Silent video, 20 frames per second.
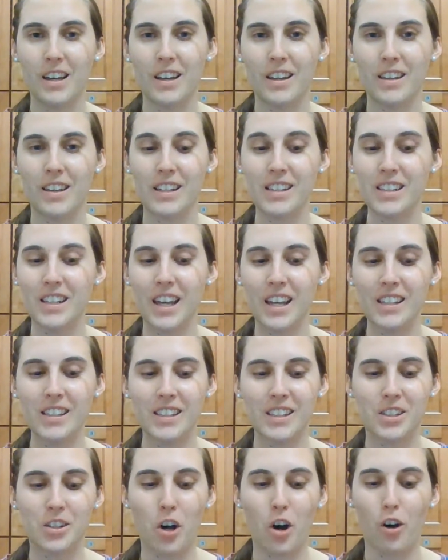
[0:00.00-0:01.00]
This case
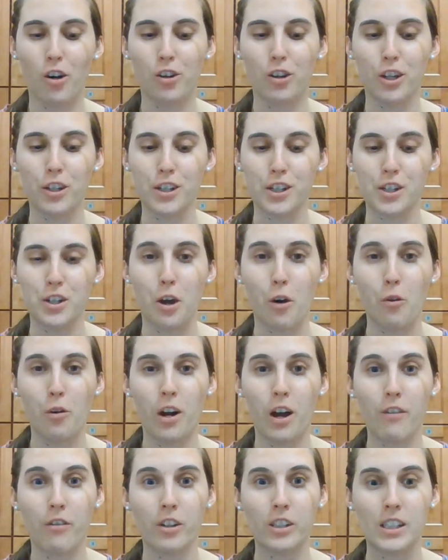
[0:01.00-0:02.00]
is called the
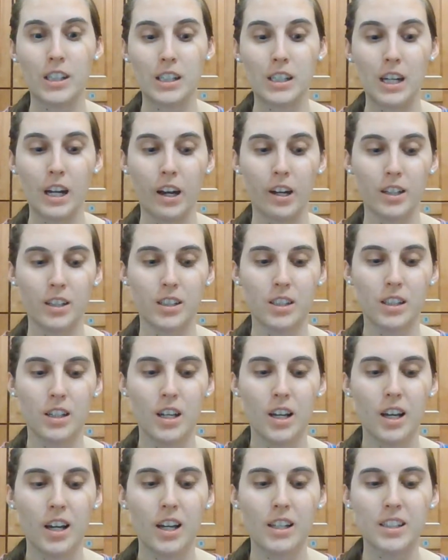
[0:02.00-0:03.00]
snow-covered stairs.
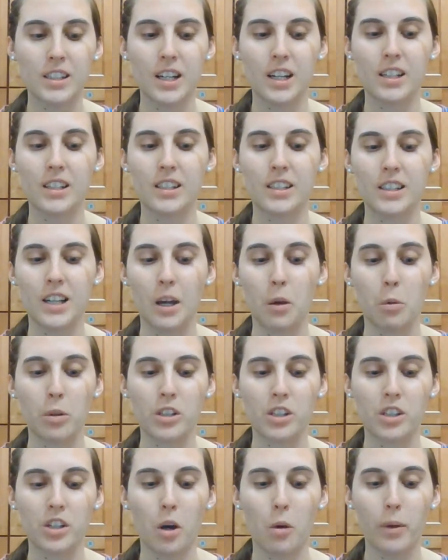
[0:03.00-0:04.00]
It says it was
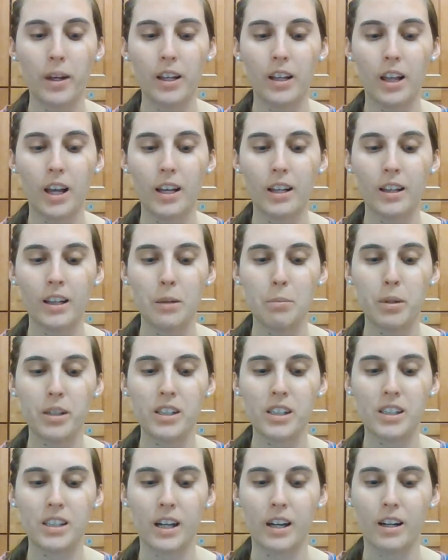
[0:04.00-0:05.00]
snowing lightly but
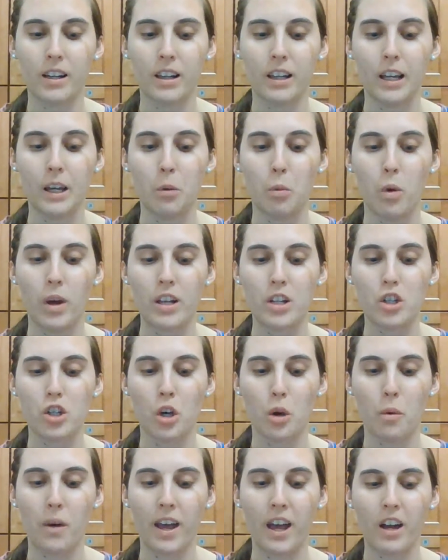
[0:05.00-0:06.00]
steadily when
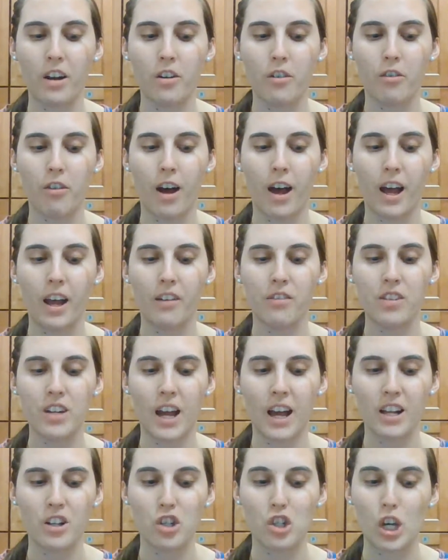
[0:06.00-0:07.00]
Joanne arrived
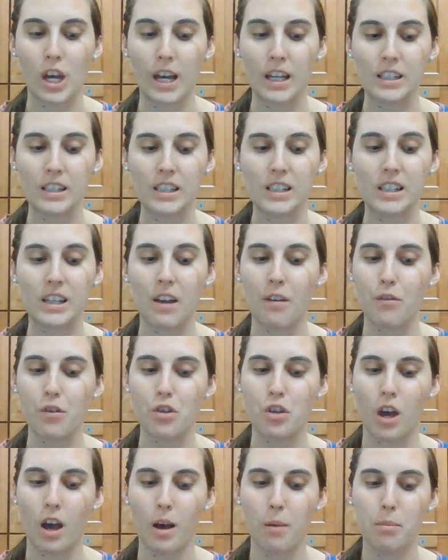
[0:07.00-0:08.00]
at Jen's gift
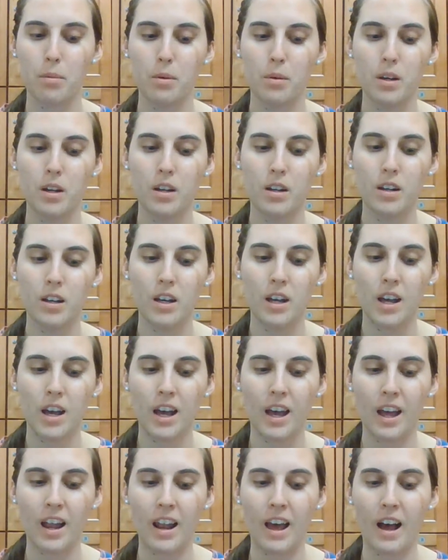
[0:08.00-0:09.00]
shop.
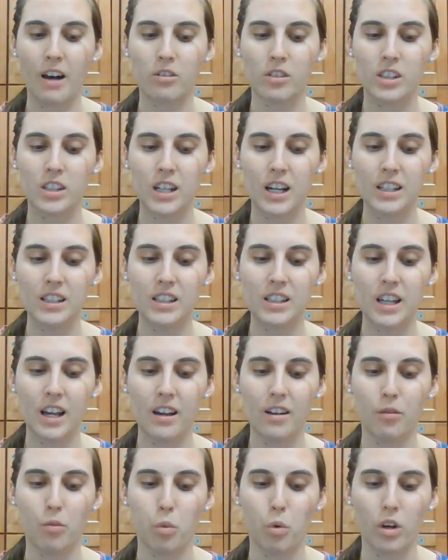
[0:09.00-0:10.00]
An outside set
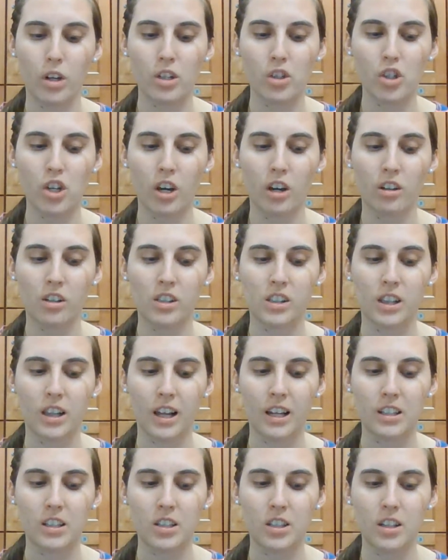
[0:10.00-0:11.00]
of wooden chairs
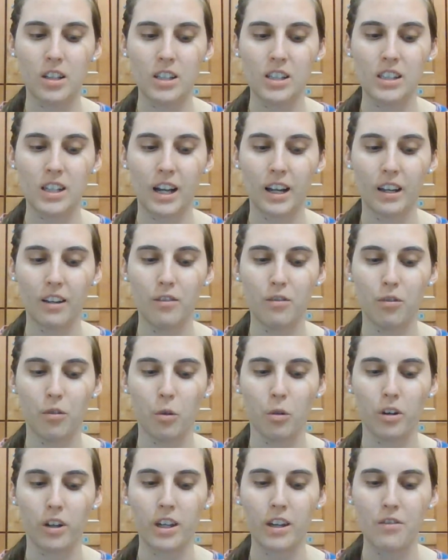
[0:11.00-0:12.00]
led to the
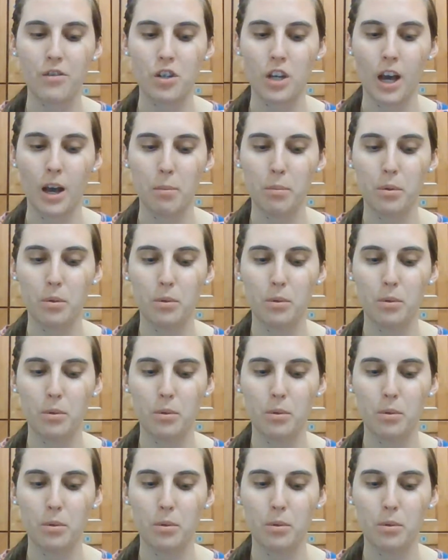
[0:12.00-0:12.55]
second-floor gift shop.